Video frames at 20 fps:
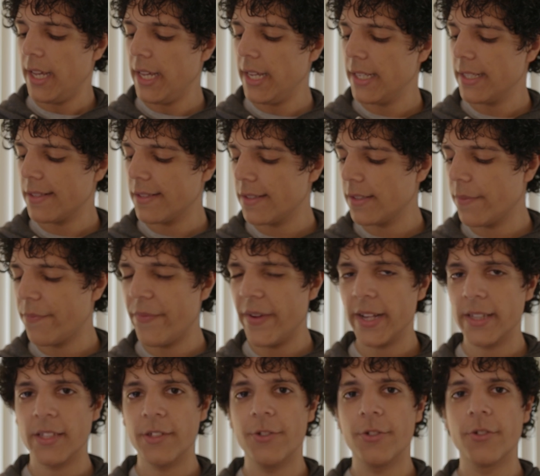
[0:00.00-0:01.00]
is the
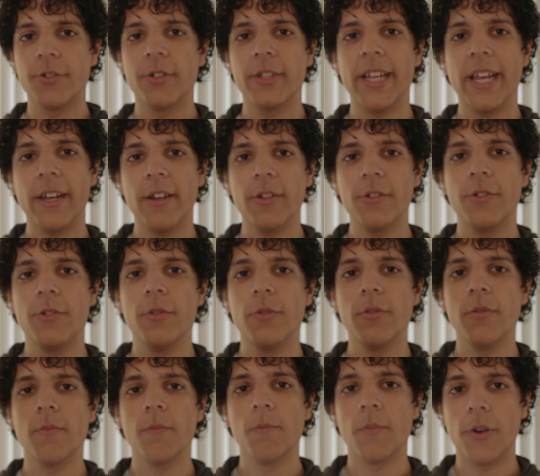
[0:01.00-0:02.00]
fact that you cannot
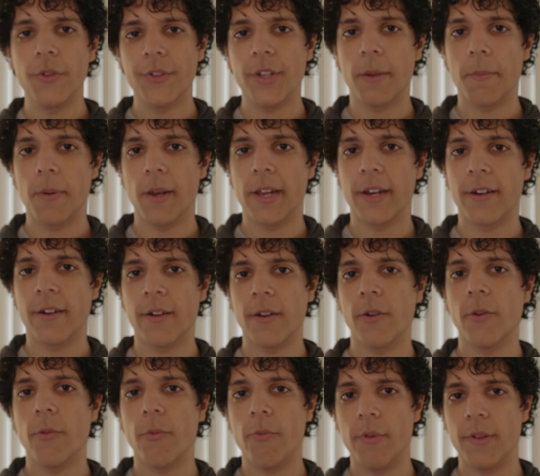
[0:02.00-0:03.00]
do multiplayer
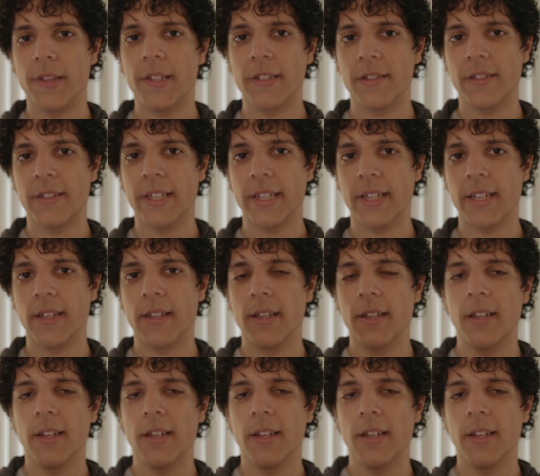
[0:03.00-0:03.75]
with this stick.